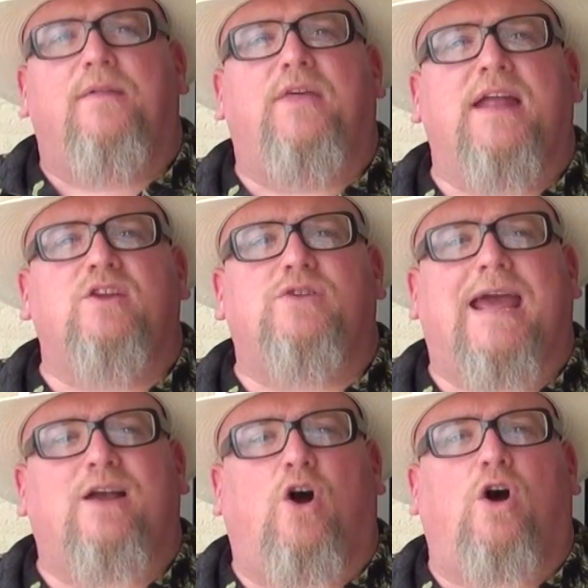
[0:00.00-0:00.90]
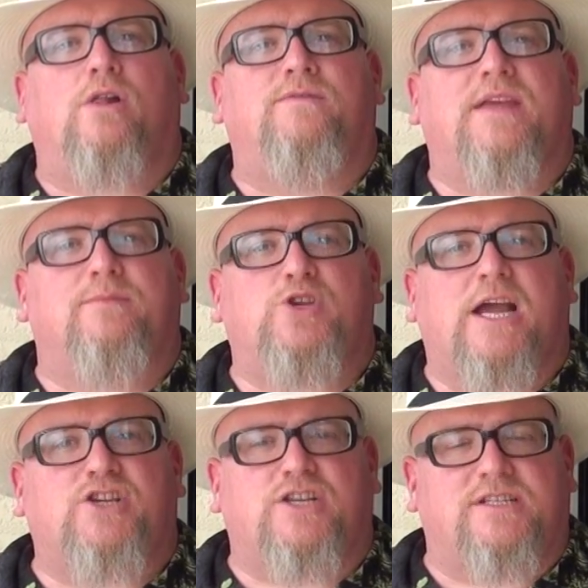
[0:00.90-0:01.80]
Then you take all of the
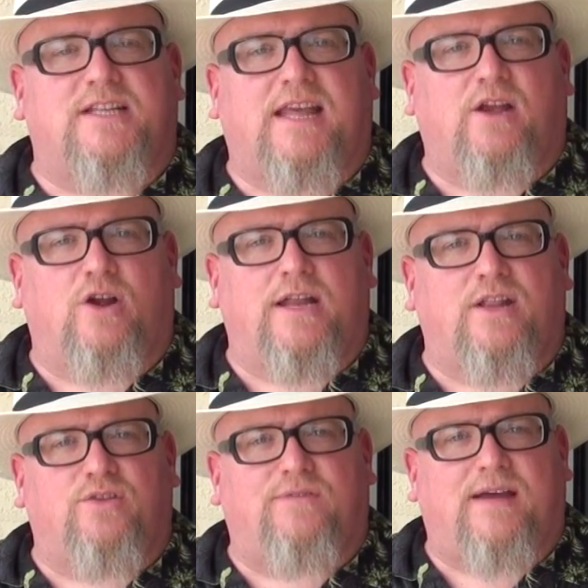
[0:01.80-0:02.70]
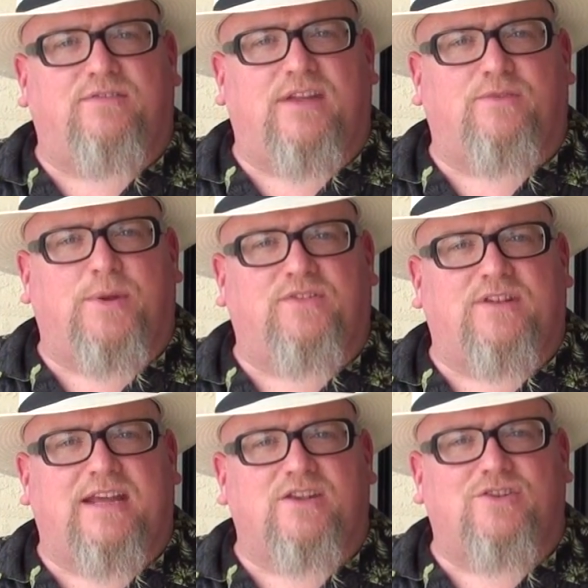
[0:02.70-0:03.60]
objections that they heard in those 5 sales
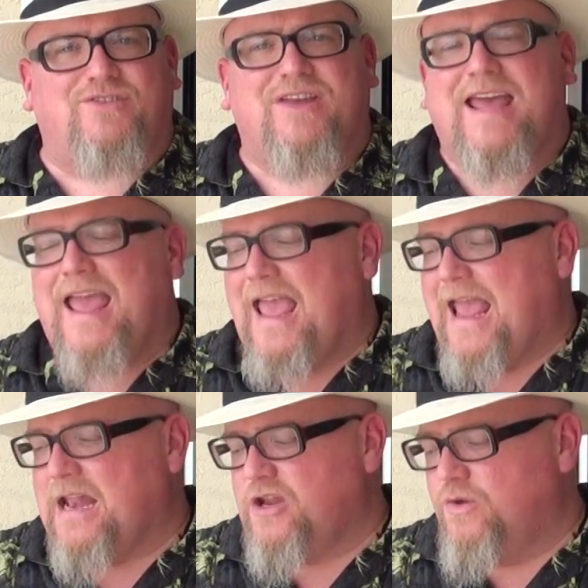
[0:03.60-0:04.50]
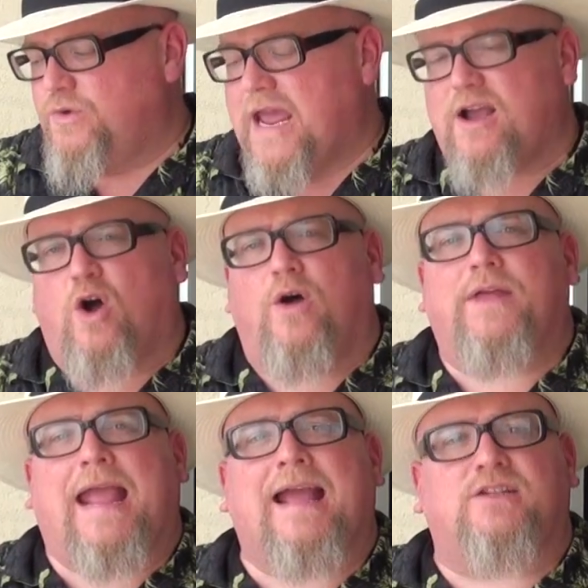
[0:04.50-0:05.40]
presentations, and you take all
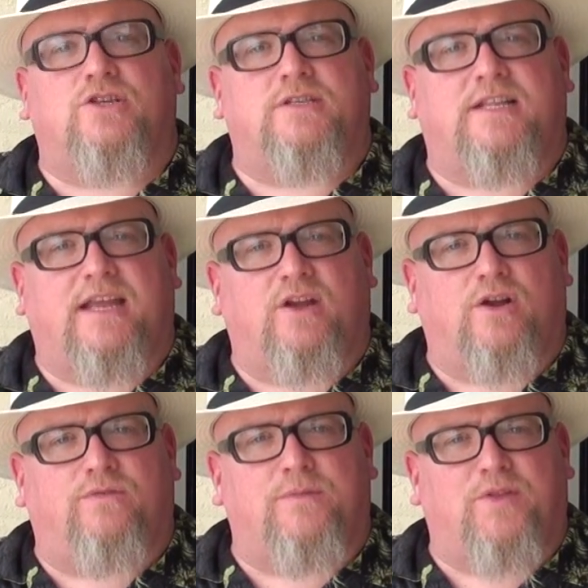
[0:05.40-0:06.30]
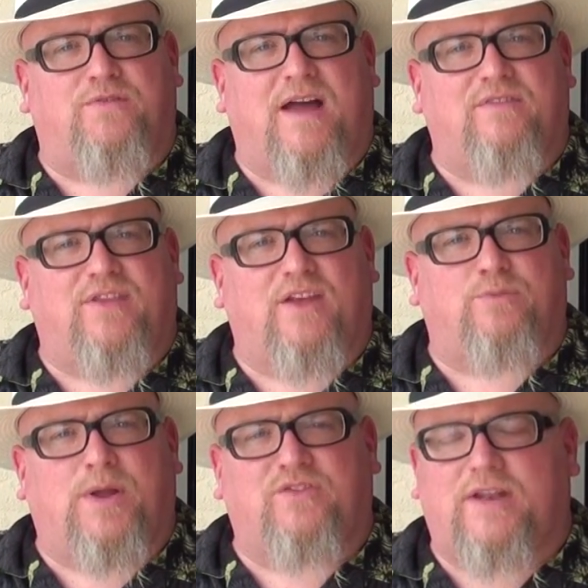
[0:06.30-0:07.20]
the answers that they heard from those 5 sales
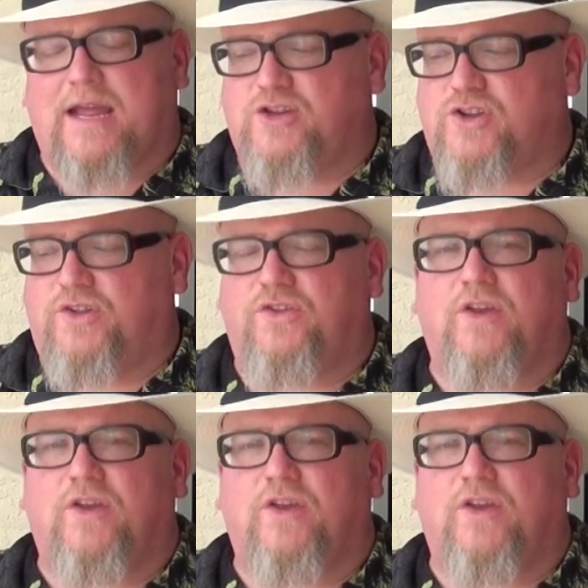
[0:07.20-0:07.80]
presentations.